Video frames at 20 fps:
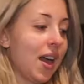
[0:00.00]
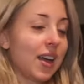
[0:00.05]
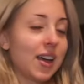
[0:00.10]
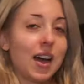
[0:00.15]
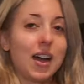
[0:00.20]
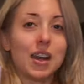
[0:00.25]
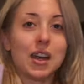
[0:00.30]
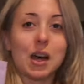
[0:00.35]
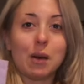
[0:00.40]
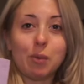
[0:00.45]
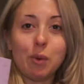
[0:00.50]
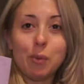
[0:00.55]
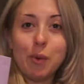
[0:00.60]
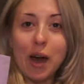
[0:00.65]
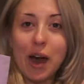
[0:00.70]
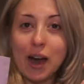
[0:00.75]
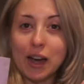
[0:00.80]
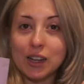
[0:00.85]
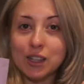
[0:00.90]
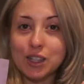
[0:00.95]
got a couple
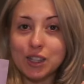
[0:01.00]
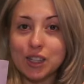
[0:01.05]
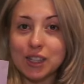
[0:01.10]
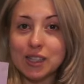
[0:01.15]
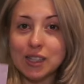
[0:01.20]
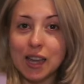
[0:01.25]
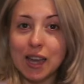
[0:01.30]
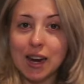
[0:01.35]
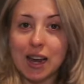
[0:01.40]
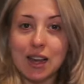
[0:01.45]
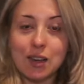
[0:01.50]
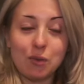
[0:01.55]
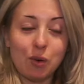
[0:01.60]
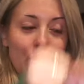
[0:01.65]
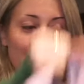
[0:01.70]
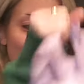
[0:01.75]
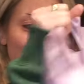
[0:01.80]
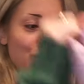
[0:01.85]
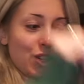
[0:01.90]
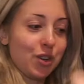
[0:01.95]
packages and I
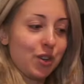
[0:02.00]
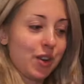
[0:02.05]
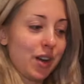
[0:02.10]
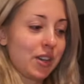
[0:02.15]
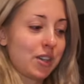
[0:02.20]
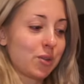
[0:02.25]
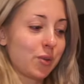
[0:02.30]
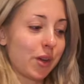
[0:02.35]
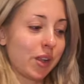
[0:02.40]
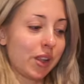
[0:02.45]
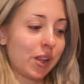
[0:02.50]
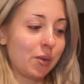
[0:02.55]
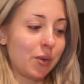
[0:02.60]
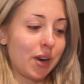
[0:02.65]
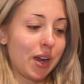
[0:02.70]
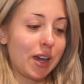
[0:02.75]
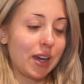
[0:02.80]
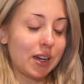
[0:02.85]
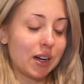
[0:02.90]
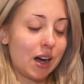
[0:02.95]
want to show you guys quickly what
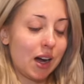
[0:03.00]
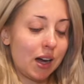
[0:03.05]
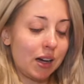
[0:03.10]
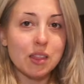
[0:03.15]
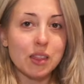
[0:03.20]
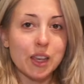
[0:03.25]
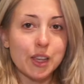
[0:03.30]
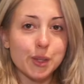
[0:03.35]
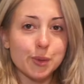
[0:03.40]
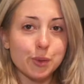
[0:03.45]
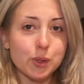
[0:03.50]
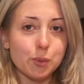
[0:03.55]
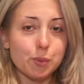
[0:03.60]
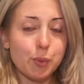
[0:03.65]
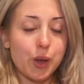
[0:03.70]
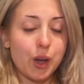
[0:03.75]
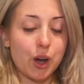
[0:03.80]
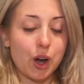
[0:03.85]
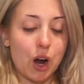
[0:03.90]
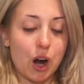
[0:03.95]
I got. This was
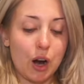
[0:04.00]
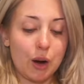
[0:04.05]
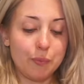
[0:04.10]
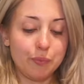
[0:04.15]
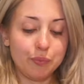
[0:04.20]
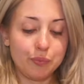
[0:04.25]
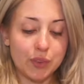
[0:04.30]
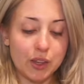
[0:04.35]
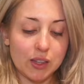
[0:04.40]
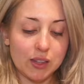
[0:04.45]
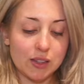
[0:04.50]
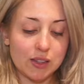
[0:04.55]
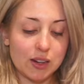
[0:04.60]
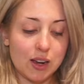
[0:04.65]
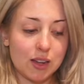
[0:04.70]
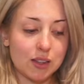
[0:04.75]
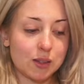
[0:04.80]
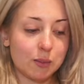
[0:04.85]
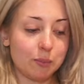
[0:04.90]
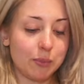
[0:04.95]
PR. This is
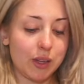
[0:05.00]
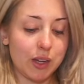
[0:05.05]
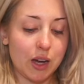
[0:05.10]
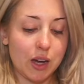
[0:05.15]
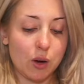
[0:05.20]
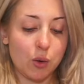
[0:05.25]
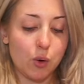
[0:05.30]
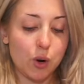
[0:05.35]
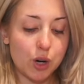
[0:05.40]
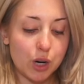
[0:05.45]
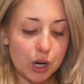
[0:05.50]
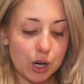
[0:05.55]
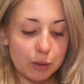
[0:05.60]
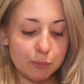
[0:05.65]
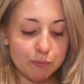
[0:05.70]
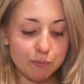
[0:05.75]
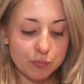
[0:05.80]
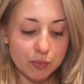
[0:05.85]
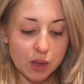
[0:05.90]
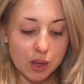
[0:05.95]
not something I ordered.
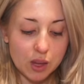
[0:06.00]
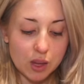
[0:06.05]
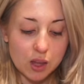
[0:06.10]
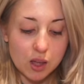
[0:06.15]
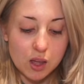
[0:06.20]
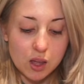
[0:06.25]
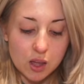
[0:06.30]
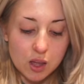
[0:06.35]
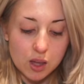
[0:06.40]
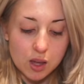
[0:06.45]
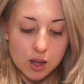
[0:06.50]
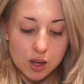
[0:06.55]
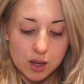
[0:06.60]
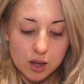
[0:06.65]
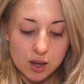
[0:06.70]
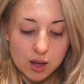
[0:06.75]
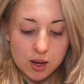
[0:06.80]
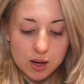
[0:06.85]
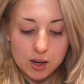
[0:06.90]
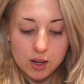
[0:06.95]

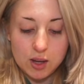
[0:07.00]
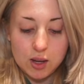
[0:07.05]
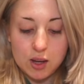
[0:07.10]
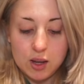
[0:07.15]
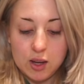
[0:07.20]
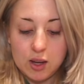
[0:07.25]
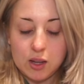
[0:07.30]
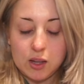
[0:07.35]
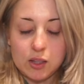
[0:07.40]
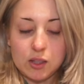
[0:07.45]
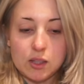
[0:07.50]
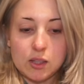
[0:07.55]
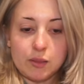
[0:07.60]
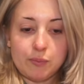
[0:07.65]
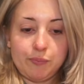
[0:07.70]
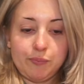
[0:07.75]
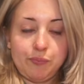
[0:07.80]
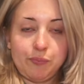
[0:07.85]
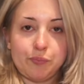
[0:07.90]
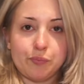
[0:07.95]
It is,
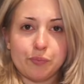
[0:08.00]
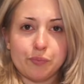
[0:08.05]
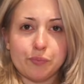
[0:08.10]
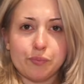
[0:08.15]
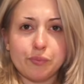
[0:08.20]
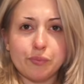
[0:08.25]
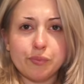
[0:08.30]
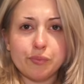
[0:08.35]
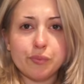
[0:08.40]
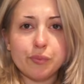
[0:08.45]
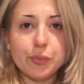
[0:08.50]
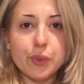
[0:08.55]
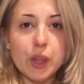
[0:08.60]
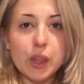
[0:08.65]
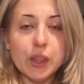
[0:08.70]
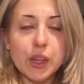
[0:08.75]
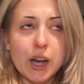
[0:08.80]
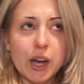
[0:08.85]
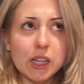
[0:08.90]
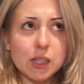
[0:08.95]

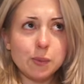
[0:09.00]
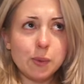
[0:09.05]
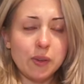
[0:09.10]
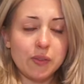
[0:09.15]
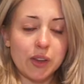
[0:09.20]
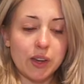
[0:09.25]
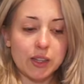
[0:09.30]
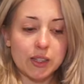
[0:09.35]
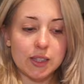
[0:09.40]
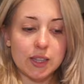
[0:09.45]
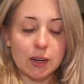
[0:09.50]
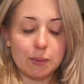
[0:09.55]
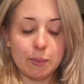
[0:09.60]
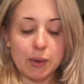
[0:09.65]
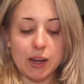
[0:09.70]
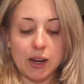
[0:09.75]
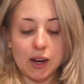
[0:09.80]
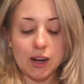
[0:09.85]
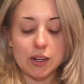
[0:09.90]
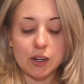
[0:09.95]
they asked me if they could send me
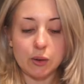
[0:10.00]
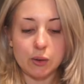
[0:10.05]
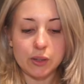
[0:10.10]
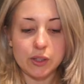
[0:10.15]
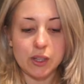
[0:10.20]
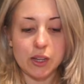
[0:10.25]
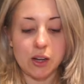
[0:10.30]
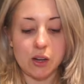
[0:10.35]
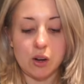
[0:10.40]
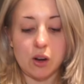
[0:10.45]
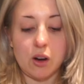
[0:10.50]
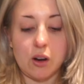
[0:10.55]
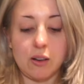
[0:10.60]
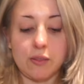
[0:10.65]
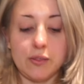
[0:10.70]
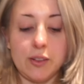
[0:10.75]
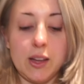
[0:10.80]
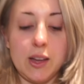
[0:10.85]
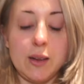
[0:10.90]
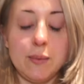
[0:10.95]
it. I know it's like
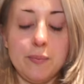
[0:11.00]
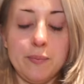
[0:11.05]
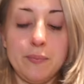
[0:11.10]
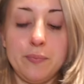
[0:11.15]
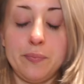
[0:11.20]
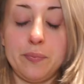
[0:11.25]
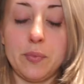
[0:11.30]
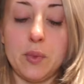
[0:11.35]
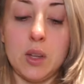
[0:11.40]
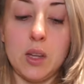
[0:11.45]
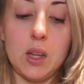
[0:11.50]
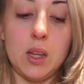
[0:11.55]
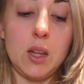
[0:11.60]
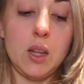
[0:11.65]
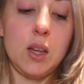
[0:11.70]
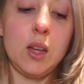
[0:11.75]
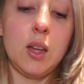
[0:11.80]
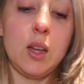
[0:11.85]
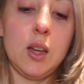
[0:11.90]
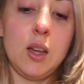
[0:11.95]
coffee.
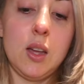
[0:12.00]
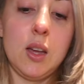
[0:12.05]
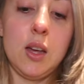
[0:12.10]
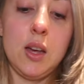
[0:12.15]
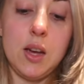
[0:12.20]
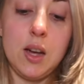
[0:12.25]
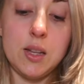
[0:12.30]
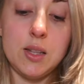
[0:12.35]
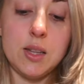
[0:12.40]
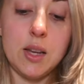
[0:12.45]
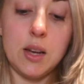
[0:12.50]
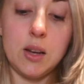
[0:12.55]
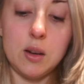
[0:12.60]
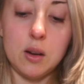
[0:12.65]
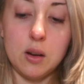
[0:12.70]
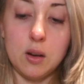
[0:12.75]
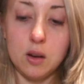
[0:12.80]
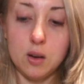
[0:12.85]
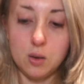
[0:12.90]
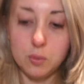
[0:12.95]
It's like,
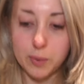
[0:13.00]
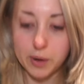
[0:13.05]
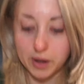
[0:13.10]
oh my